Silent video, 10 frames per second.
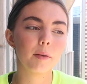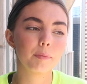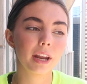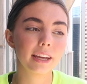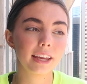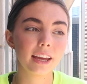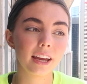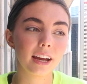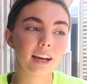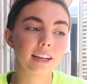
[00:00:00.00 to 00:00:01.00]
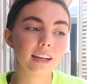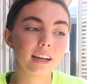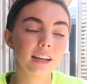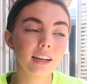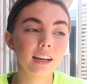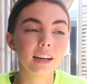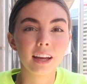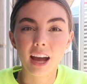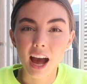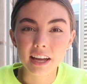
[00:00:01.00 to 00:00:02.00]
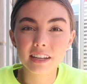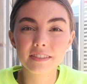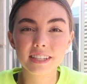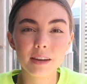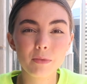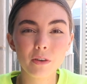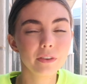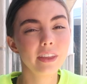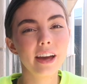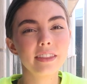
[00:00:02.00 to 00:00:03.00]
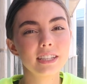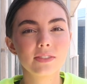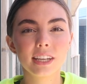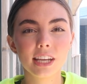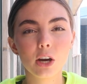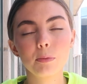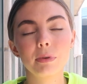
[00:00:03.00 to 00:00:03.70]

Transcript: but I can kind of skim over that in this video,